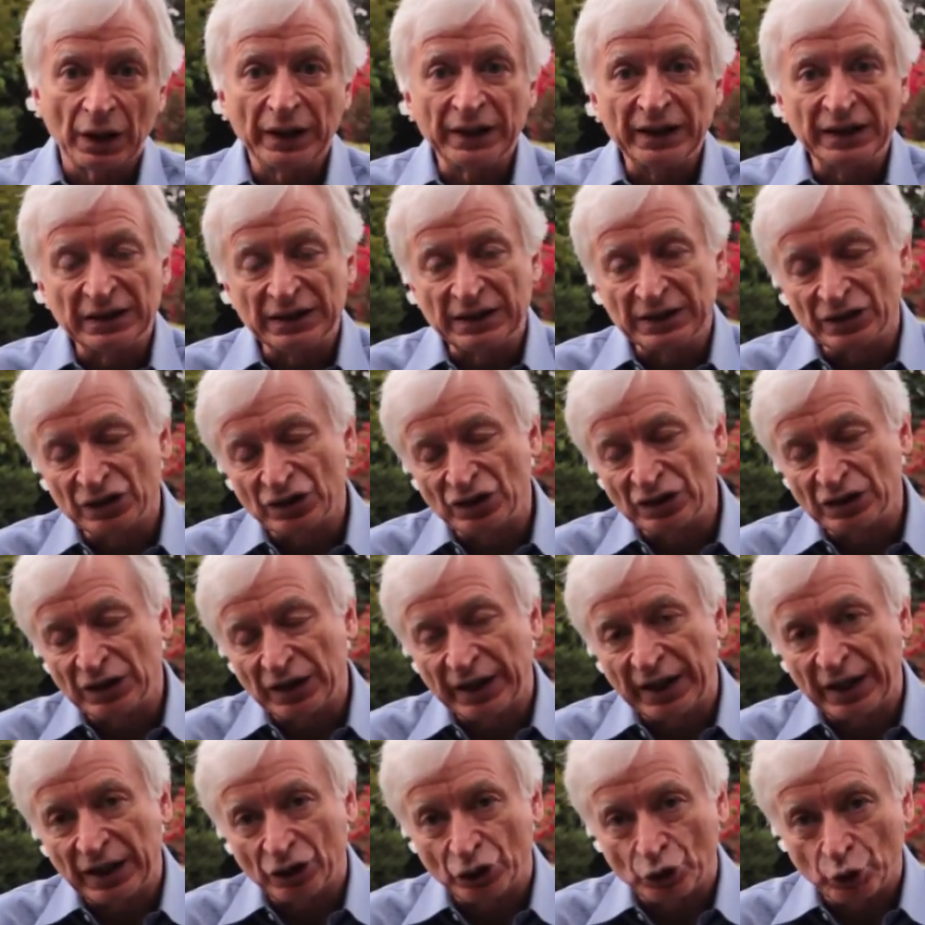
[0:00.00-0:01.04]
is to
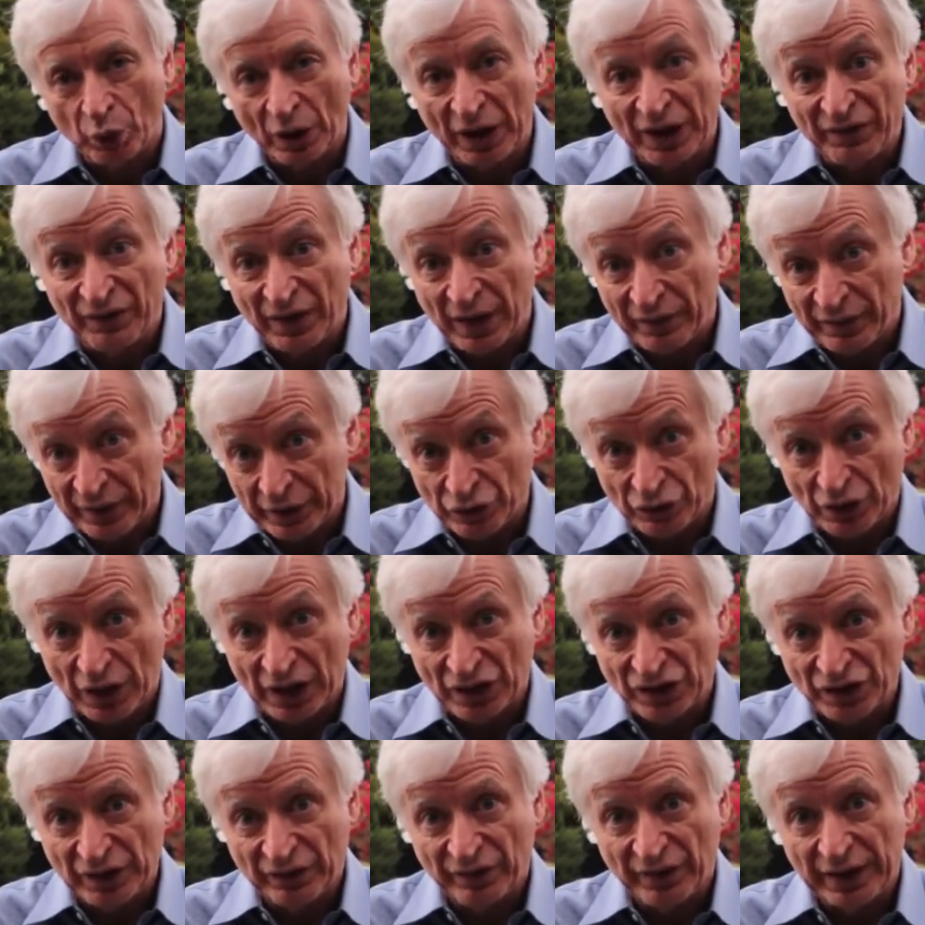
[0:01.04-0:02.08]
get
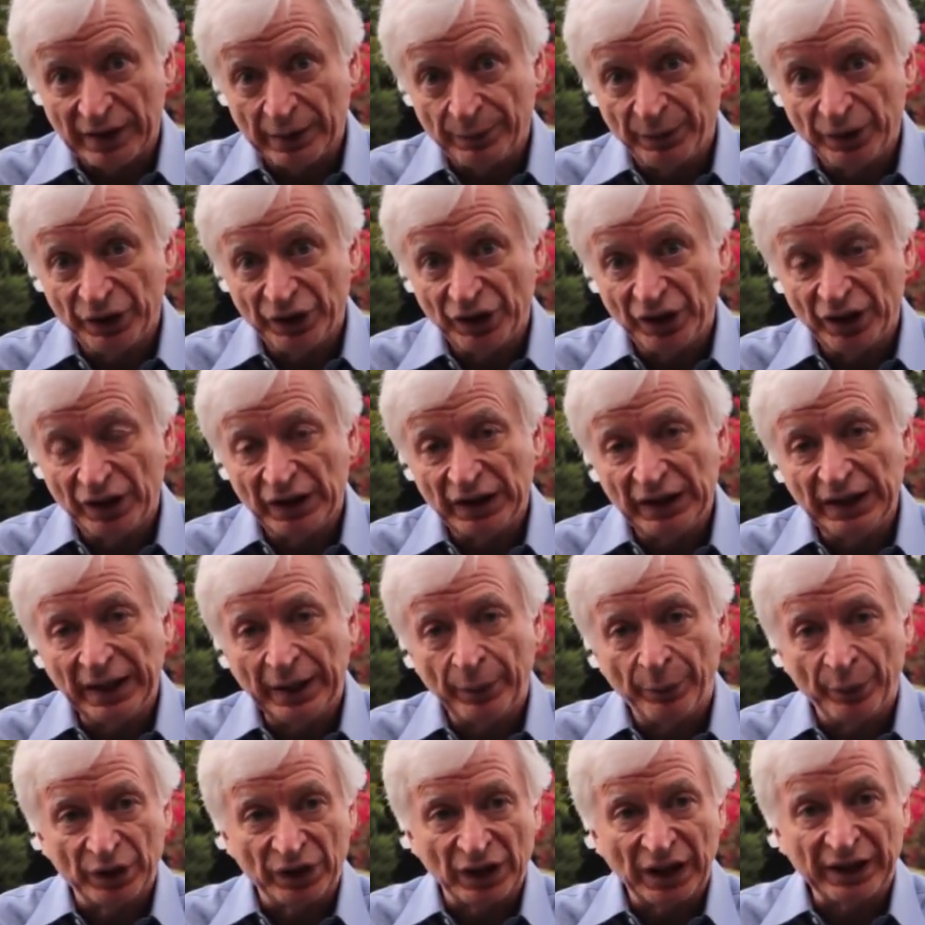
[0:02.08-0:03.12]
25-hydroxyvitamin D,
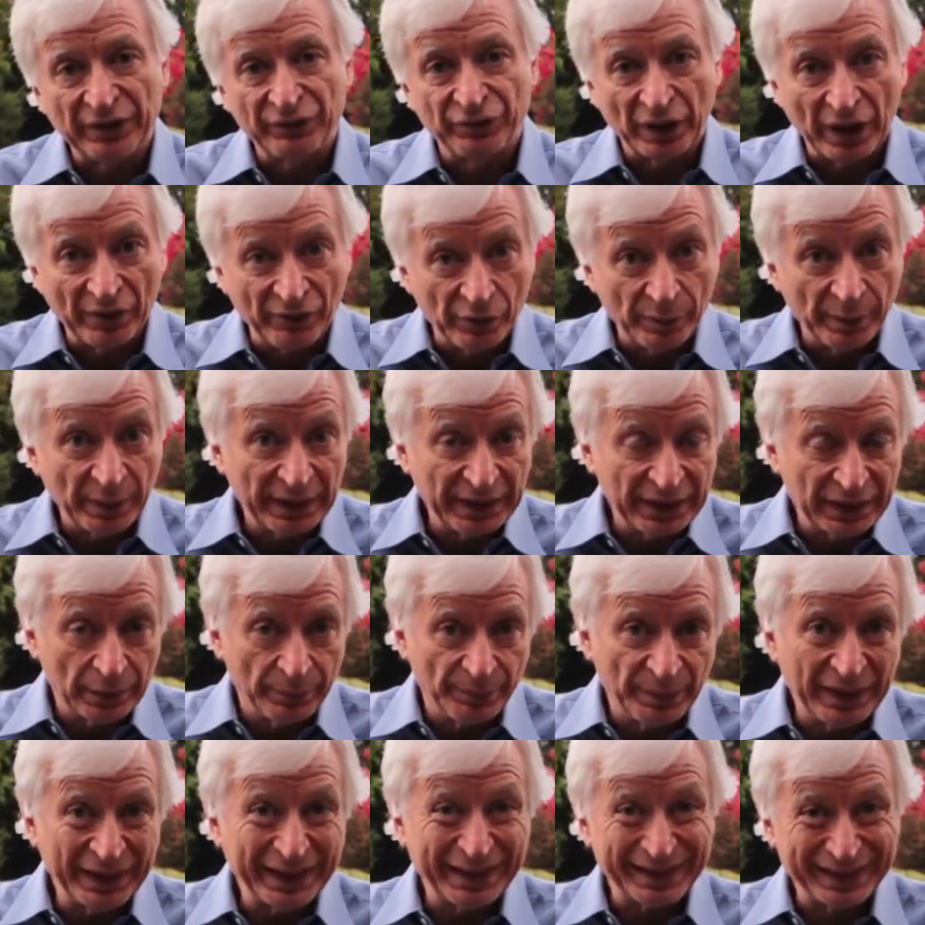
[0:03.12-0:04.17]
and we like for everybody to
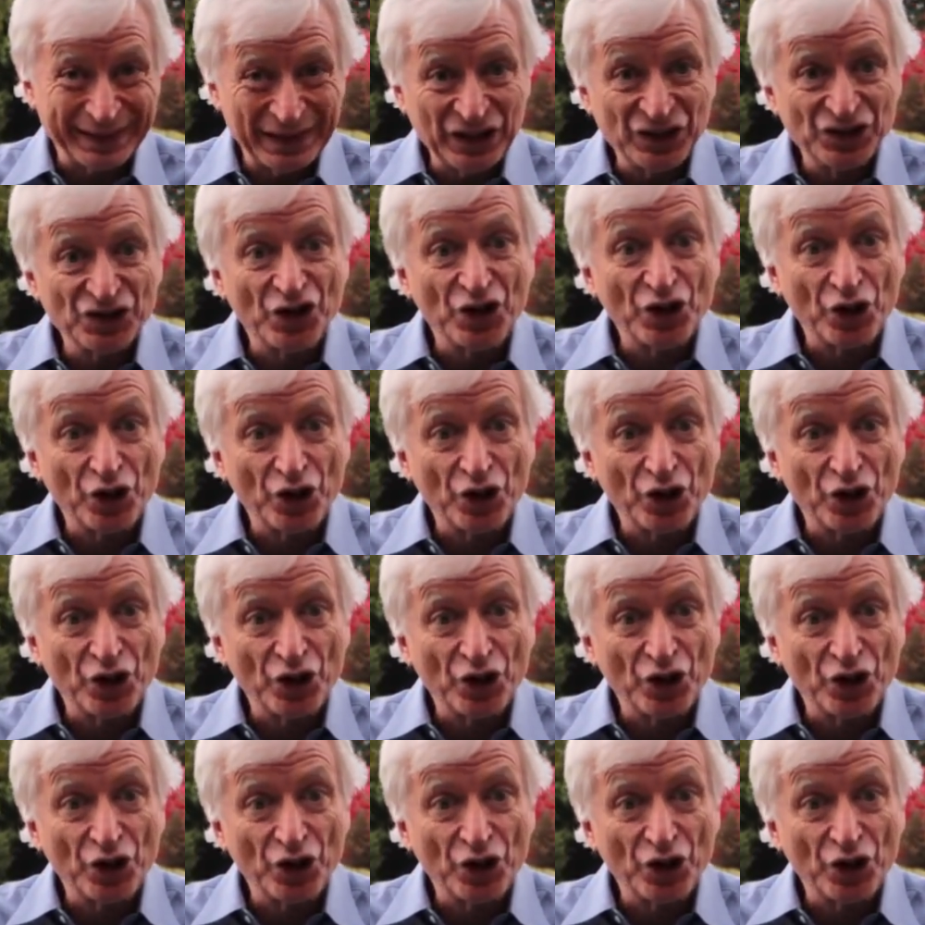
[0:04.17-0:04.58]
be at least